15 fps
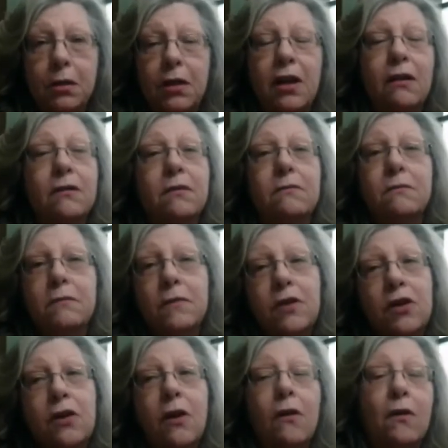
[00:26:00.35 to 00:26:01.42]
You know,
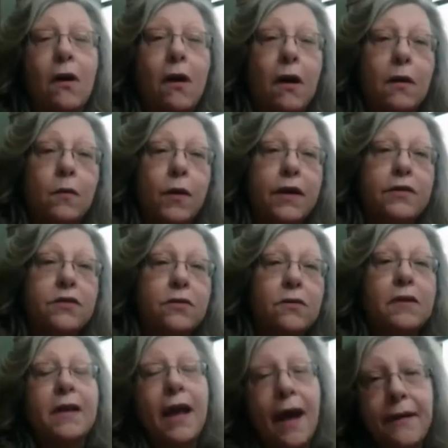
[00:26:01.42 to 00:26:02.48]
you go to a hardware
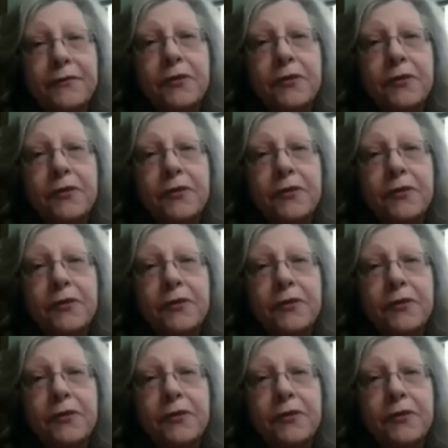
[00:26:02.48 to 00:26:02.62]
store, you have